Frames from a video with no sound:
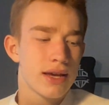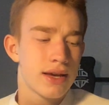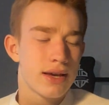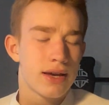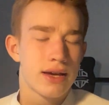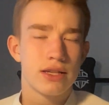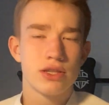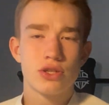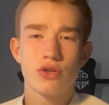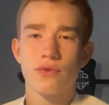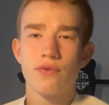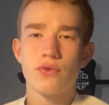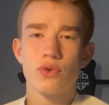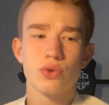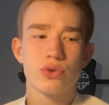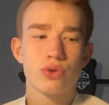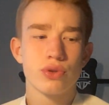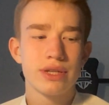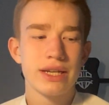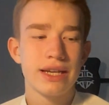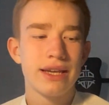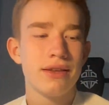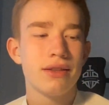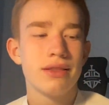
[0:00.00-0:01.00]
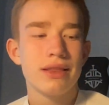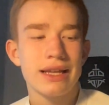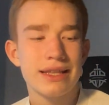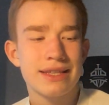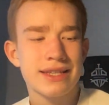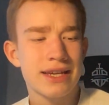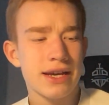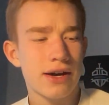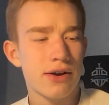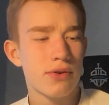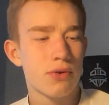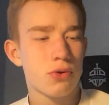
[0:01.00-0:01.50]
And so for today, let's
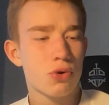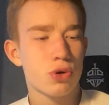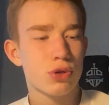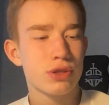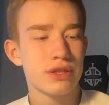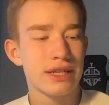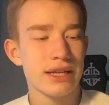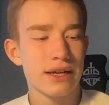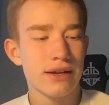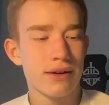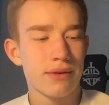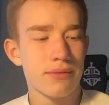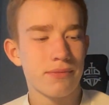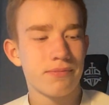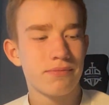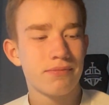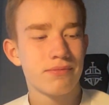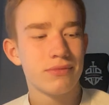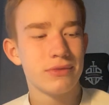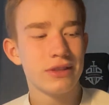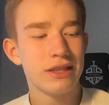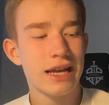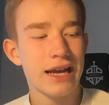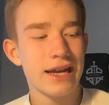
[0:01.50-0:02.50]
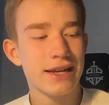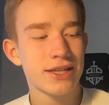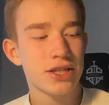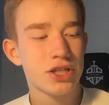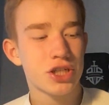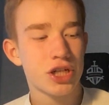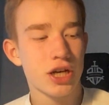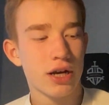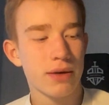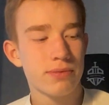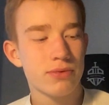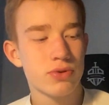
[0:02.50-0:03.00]
cover the last
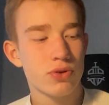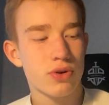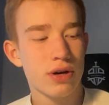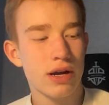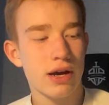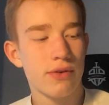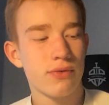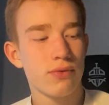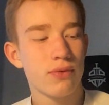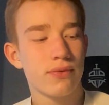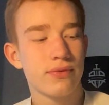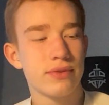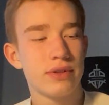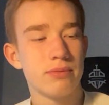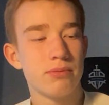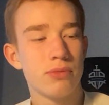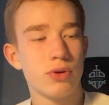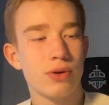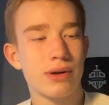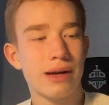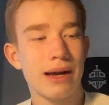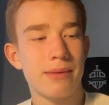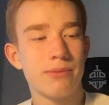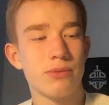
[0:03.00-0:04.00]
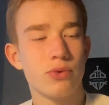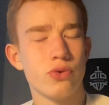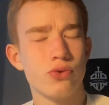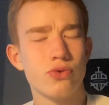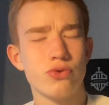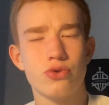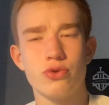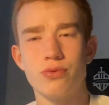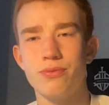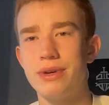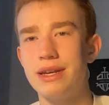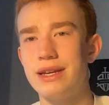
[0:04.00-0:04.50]
chapter, half of the book. I'm going
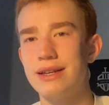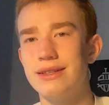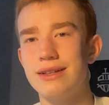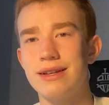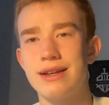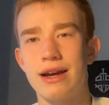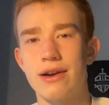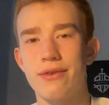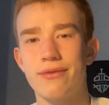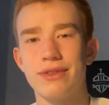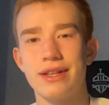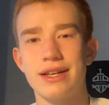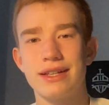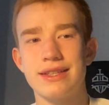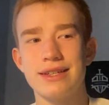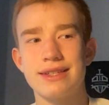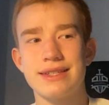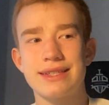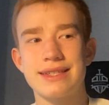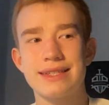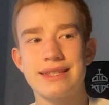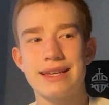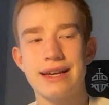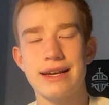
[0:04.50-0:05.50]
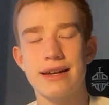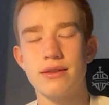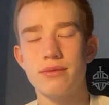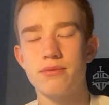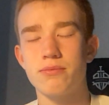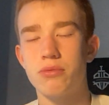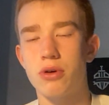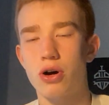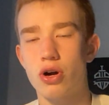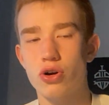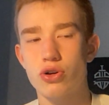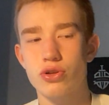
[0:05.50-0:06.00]
to make kind of like the
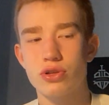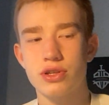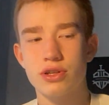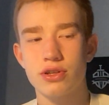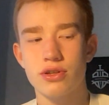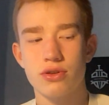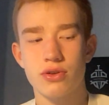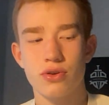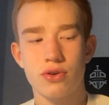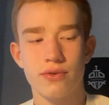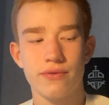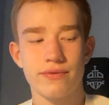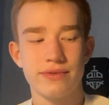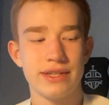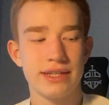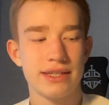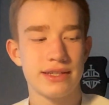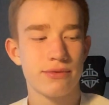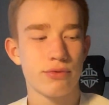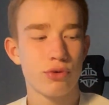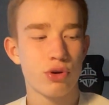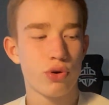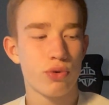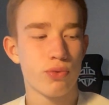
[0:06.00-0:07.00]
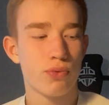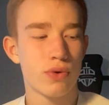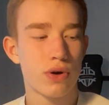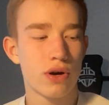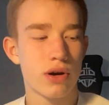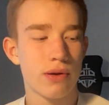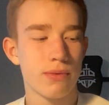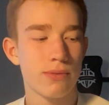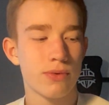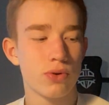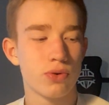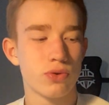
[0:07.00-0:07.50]
second part of this video where
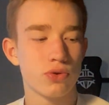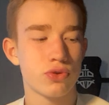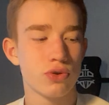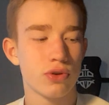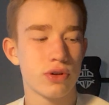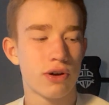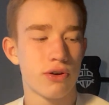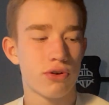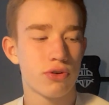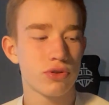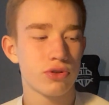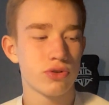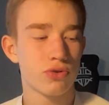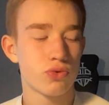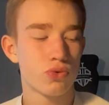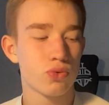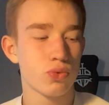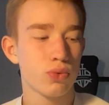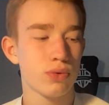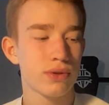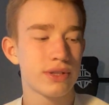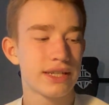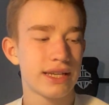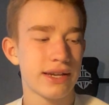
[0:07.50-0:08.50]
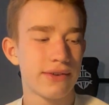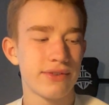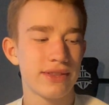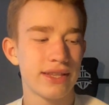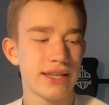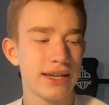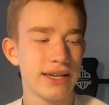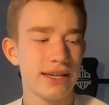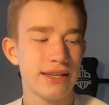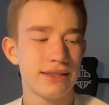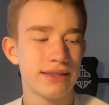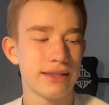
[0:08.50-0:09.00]
I'm going to cover the rule 7,
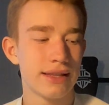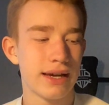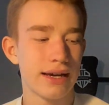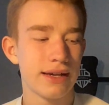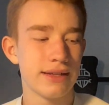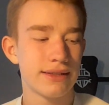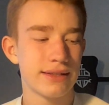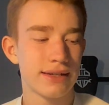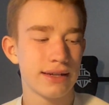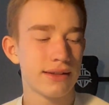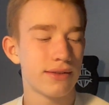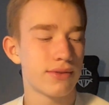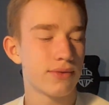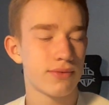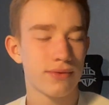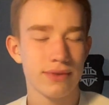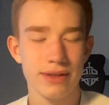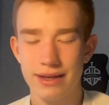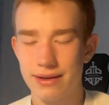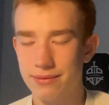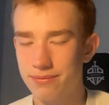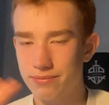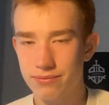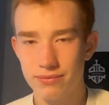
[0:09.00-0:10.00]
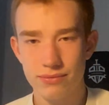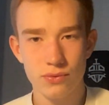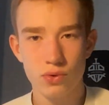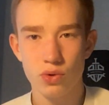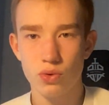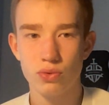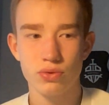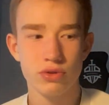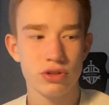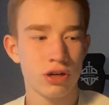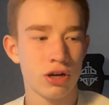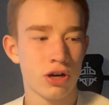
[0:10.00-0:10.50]
8, 9, 10 of like
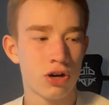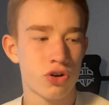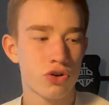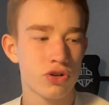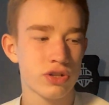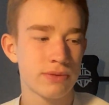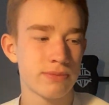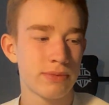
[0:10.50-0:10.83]
all the hours.